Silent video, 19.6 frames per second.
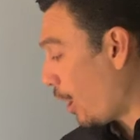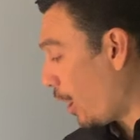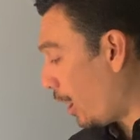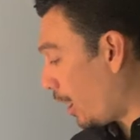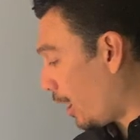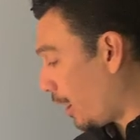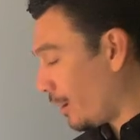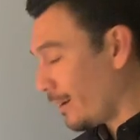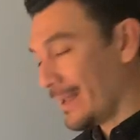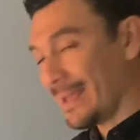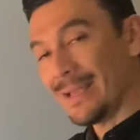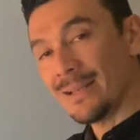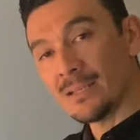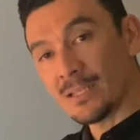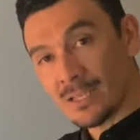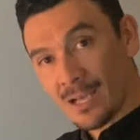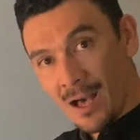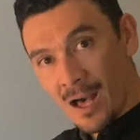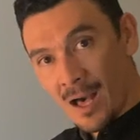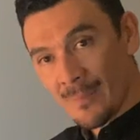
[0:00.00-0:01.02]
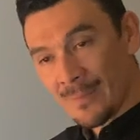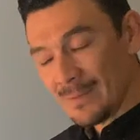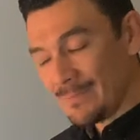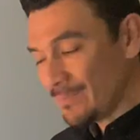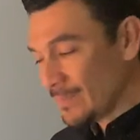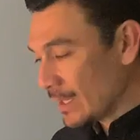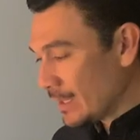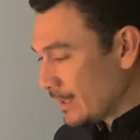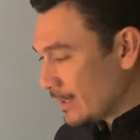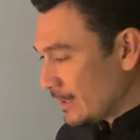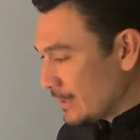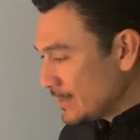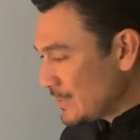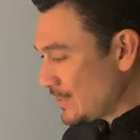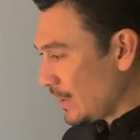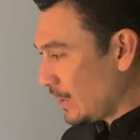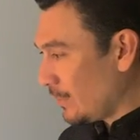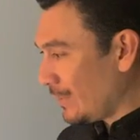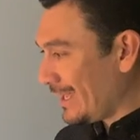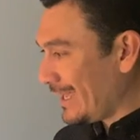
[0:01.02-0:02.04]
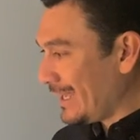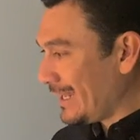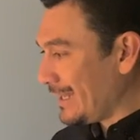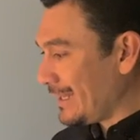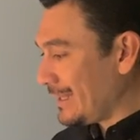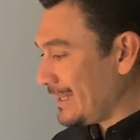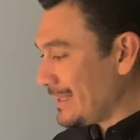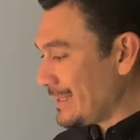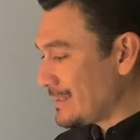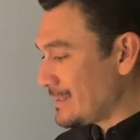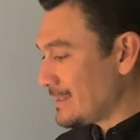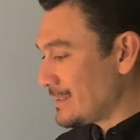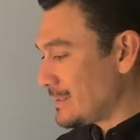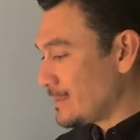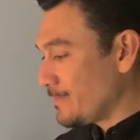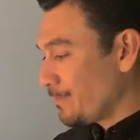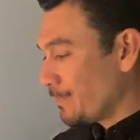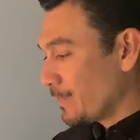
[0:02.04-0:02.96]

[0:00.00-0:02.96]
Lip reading: r in common, so it's